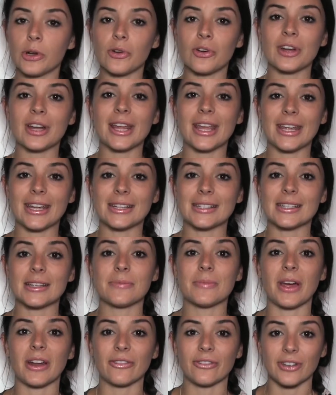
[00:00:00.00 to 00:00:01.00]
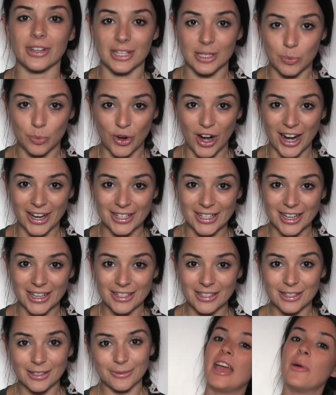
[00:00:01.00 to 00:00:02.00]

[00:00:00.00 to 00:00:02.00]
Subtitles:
or enhance a mindfulness practice.